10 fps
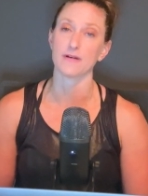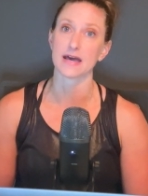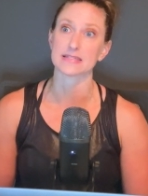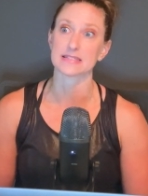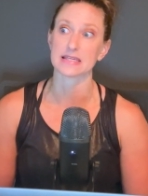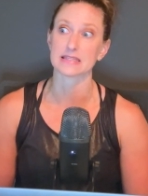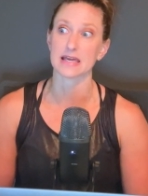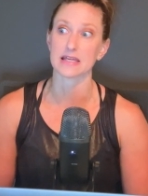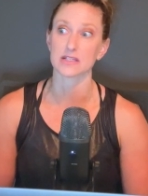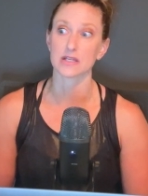fasting
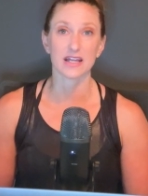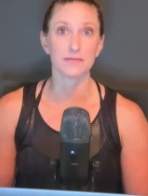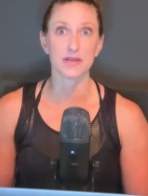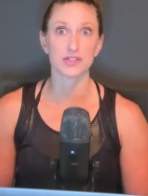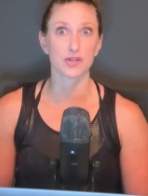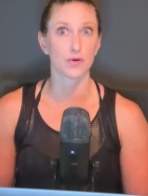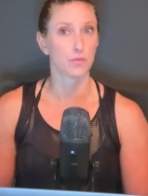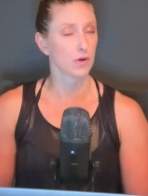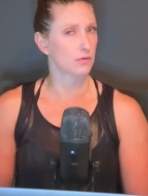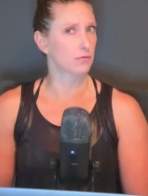that kind of makes you go,
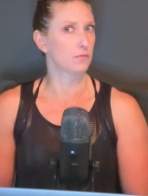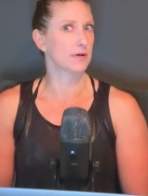whoa,